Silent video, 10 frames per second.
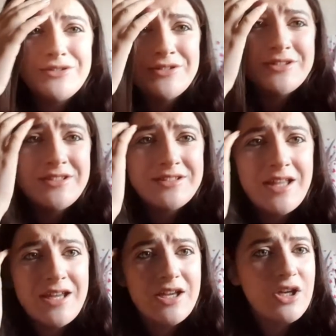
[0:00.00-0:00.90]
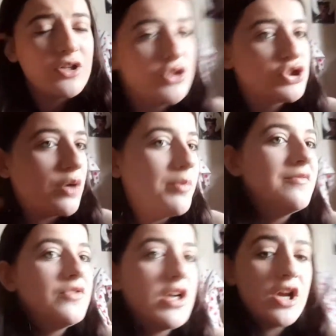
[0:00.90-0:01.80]
It's like shopping
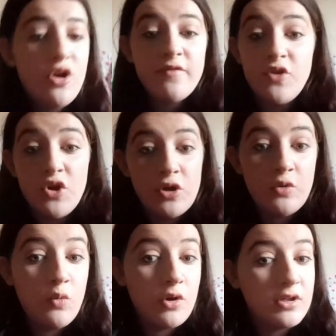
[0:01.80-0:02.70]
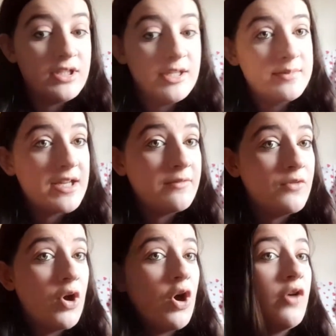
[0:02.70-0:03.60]
vlog. I don't even know what clips I've
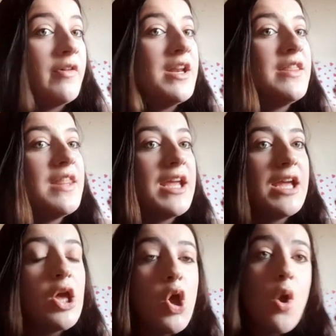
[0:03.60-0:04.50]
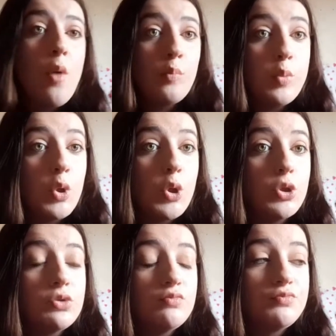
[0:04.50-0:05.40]
got or anything, but
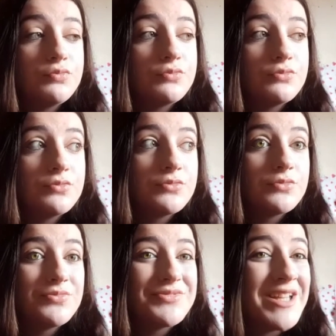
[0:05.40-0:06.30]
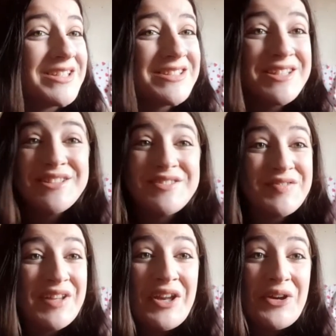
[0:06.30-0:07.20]
that's the end of this
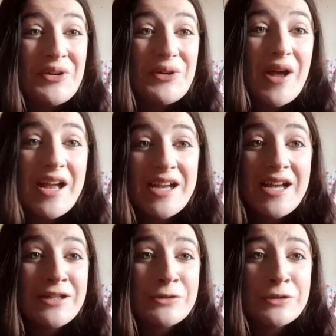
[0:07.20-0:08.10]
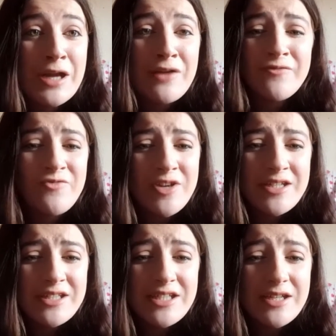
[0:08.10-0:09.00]
video. I can't
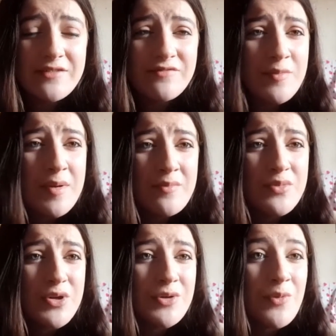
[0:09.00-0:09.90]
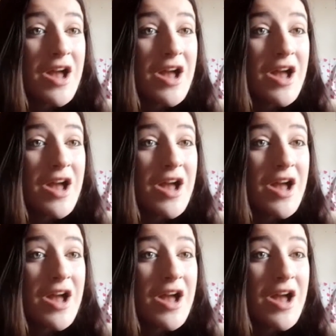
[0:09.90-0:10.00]
really remember what I